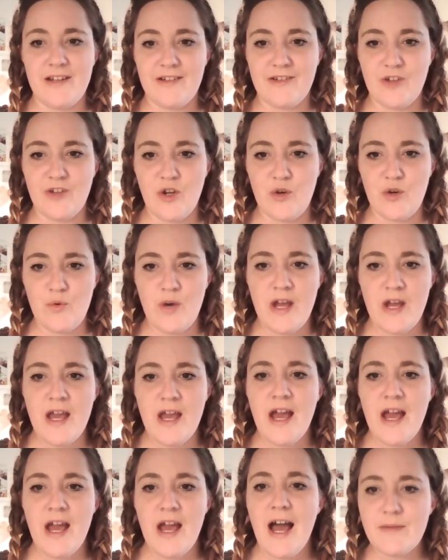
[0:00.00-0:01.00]
So
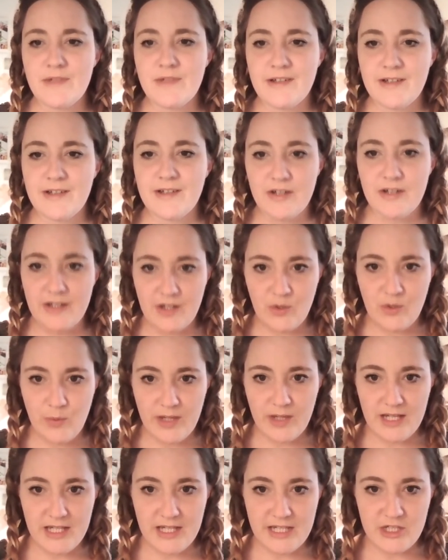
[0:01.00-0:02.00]
I'm just going to
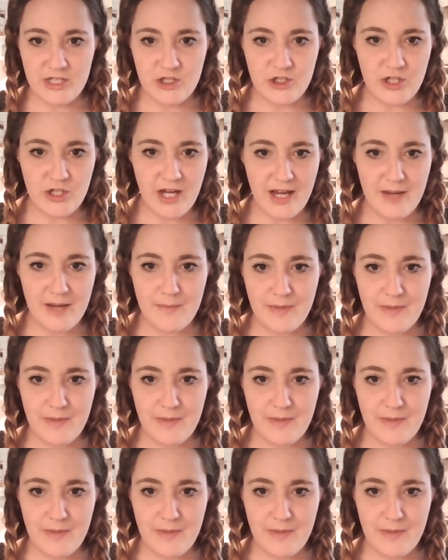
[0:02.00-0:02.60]
quickly share